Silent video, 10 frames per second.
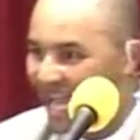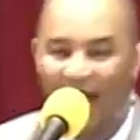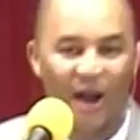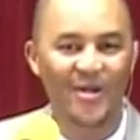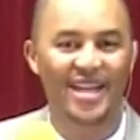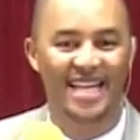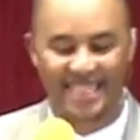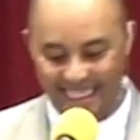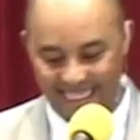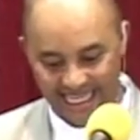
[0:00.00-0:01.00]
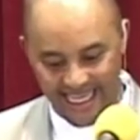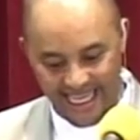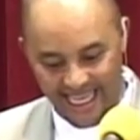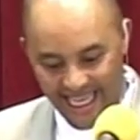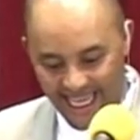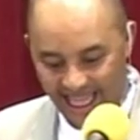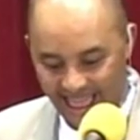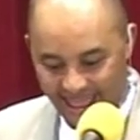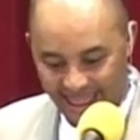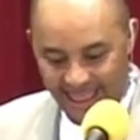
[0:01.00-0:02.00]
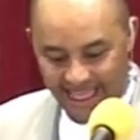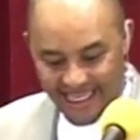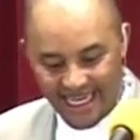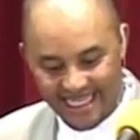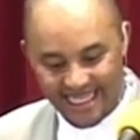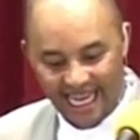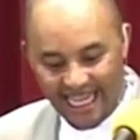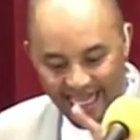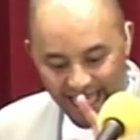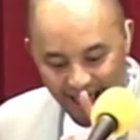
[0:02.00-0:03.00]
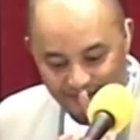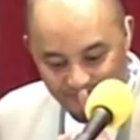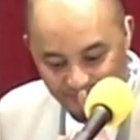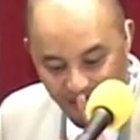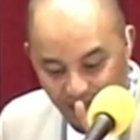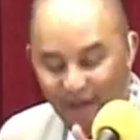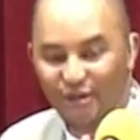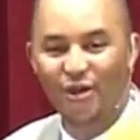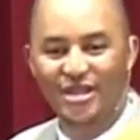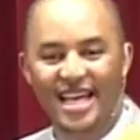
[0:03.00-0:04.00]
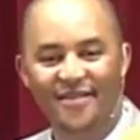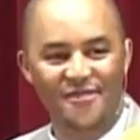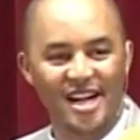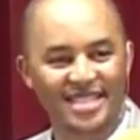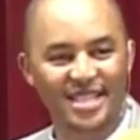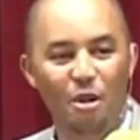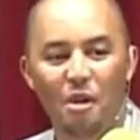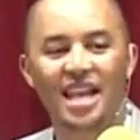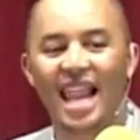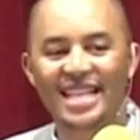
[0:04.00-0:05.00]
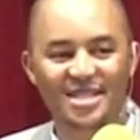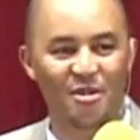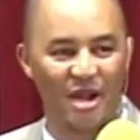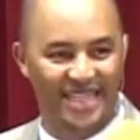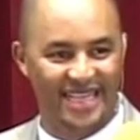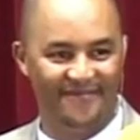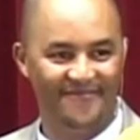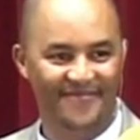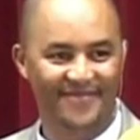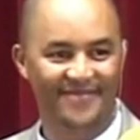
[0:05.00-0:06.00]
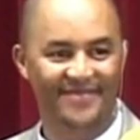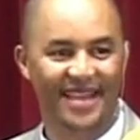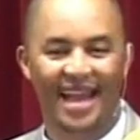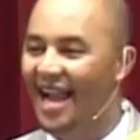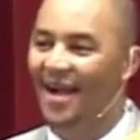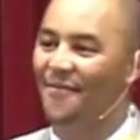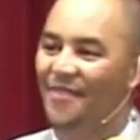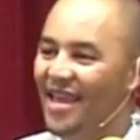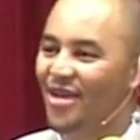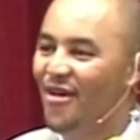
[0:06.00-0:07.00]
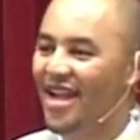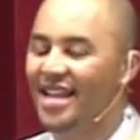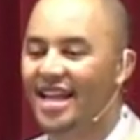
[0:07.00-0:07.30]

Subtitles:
Oh, yes. The church is getting there. You see, friends, no one likes to wait. By the way,